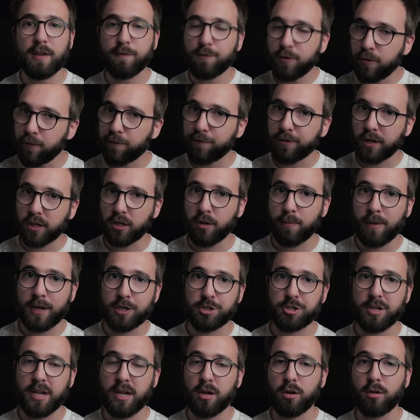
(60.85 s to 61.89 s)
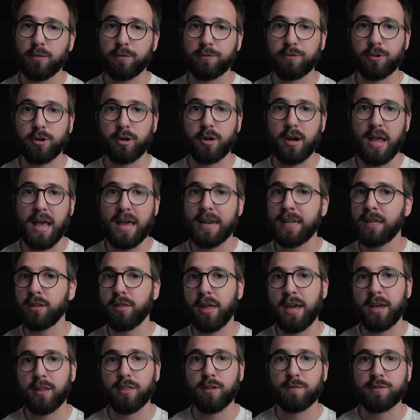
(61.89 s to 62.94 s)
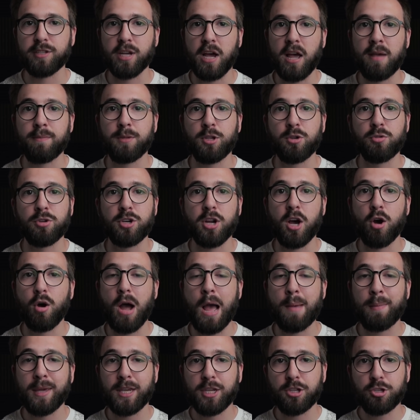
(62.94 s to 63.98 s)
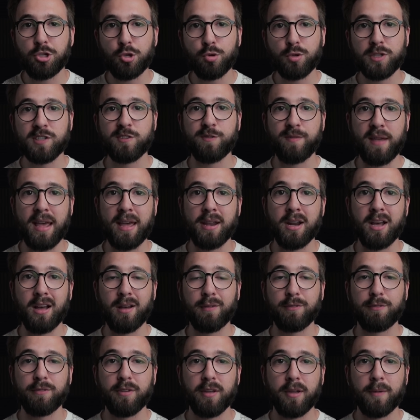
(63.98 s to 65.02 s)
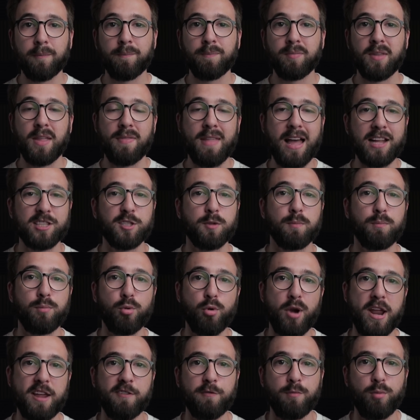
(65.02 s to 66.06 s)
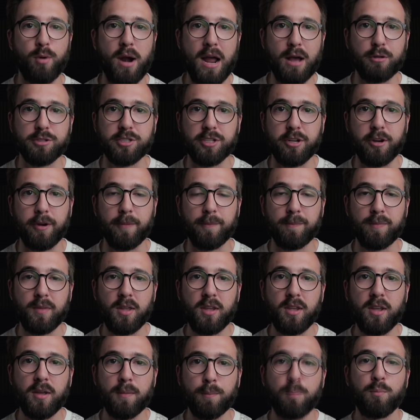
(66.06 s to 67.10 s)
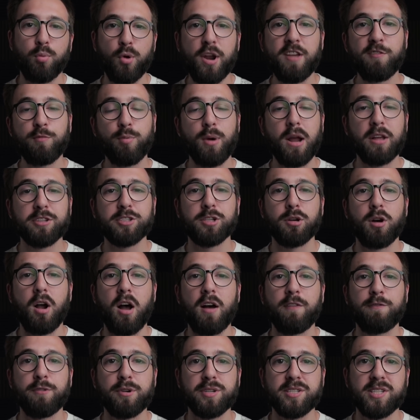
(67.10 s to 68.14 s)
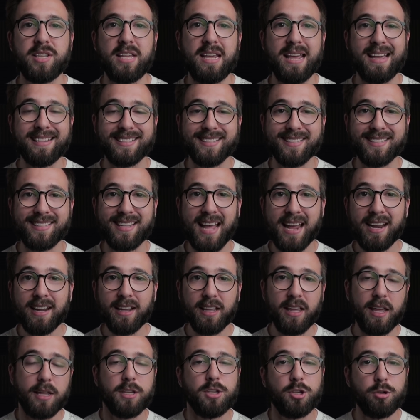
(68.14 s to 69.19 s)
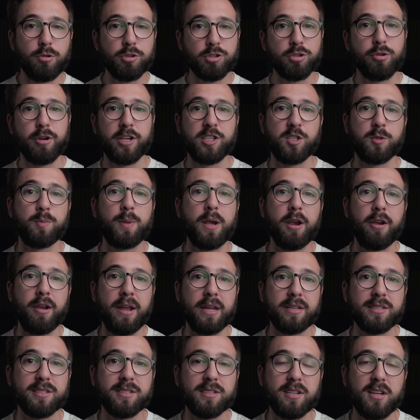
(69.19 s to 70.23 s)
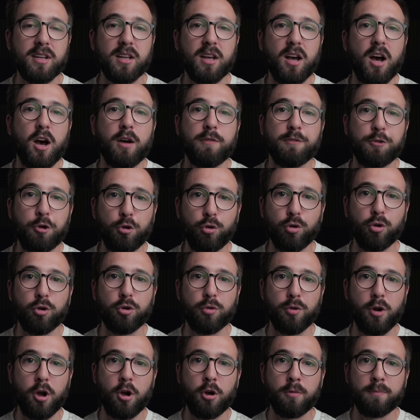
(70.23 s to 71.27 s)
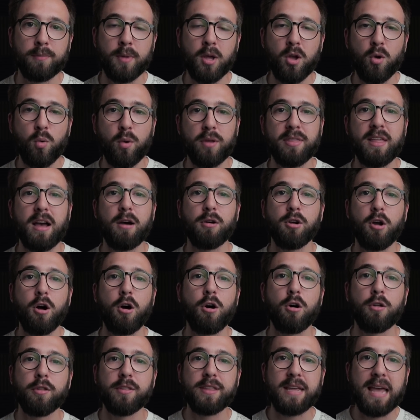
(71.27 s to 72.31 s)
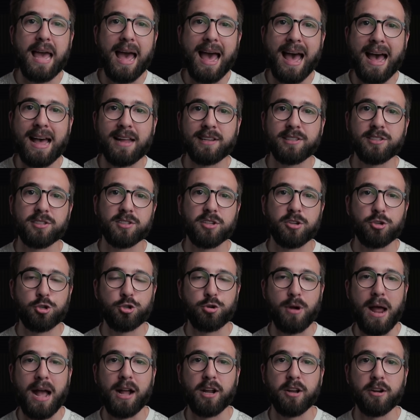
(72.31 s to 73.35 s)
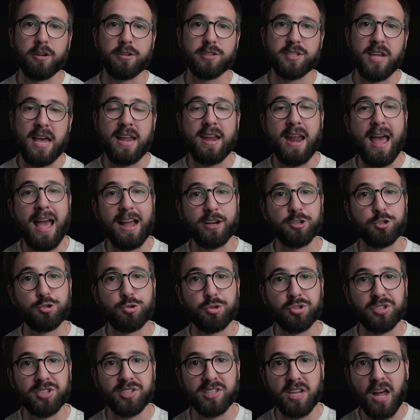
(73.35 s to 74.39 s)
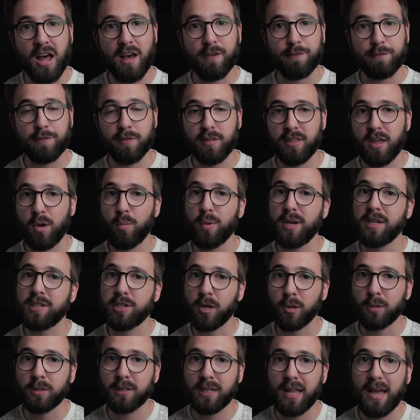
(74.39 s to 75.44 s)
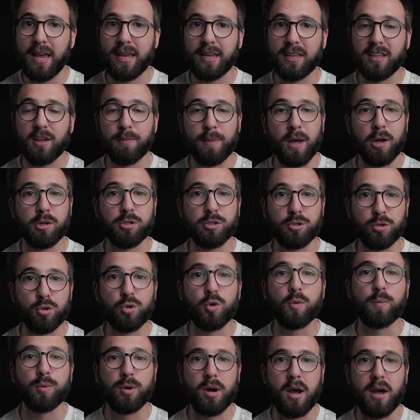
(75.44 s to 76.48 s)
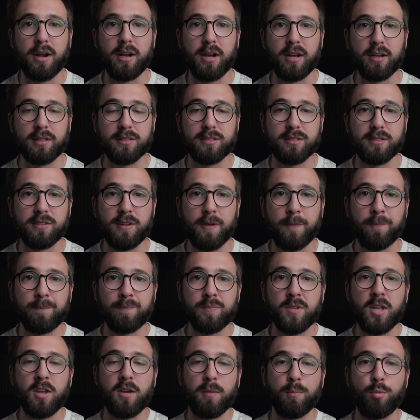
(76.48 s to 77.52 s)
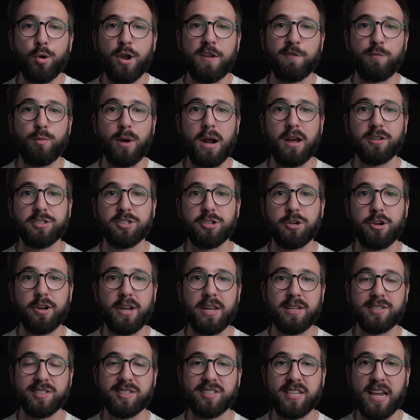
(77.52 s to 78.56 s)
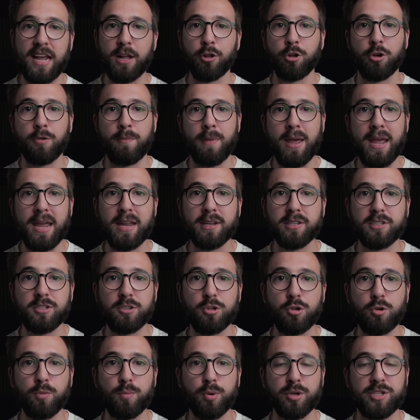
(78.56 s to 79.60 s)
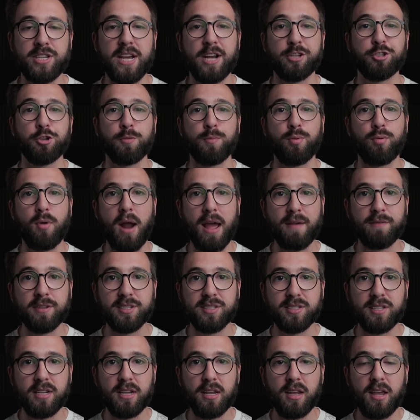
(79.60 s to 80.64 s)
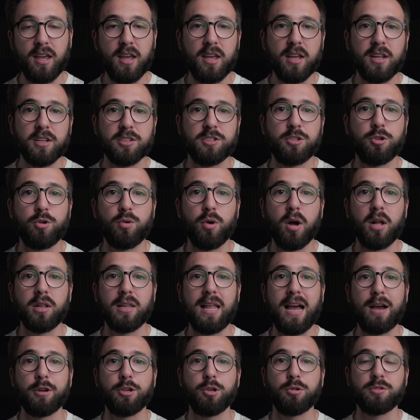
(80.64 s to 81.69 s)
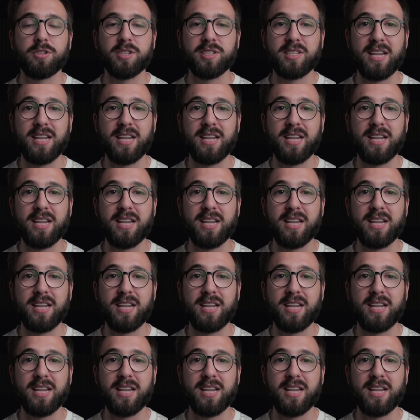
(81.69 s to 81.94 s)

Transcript: if you follow my channel for any length of time, you'd know I'm a huge fan of, and that's Brave Browser. Brave Browser offers the aesthetic and user experience of Google Chrome without all the ads, trackers, and extra stuff that we don't like about Google products. Brave Browser is tailor-made to protect your privacy, to allow you to